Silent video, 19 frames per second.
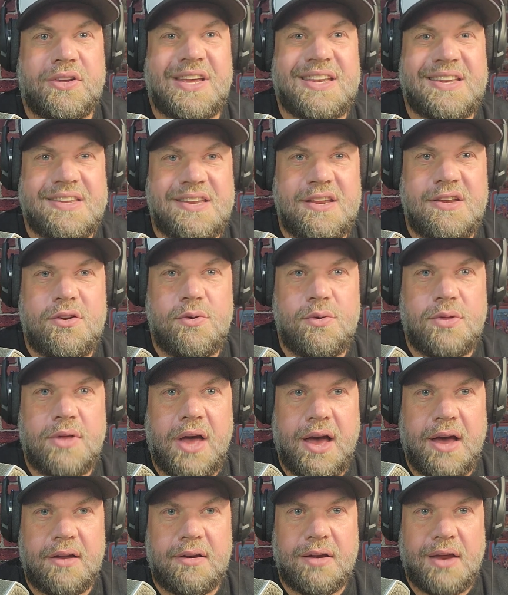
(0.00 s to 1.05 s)
continue
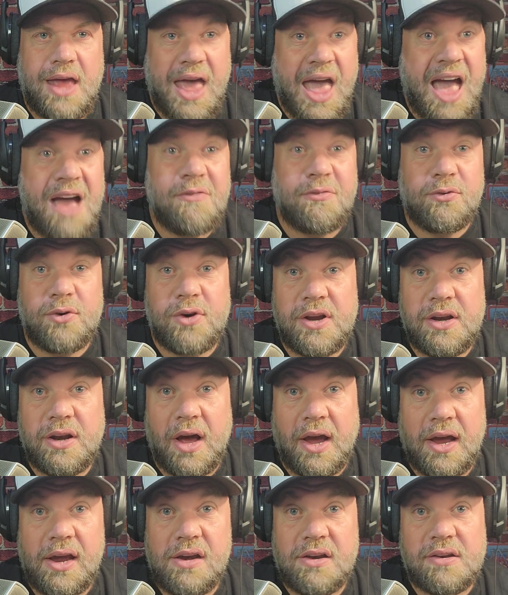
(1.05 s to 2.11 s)
that every
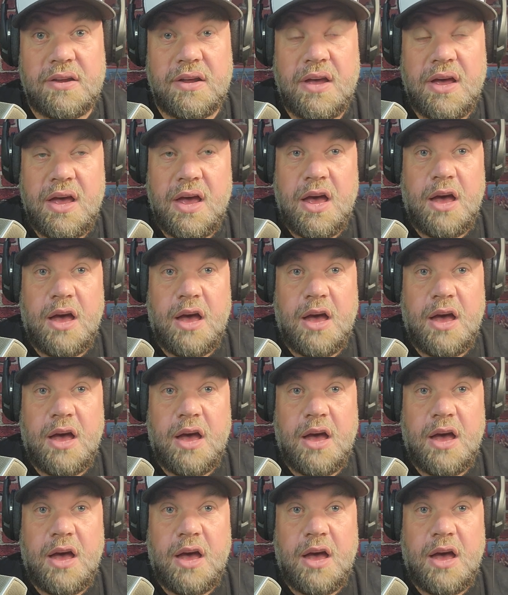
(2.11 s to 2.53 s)
night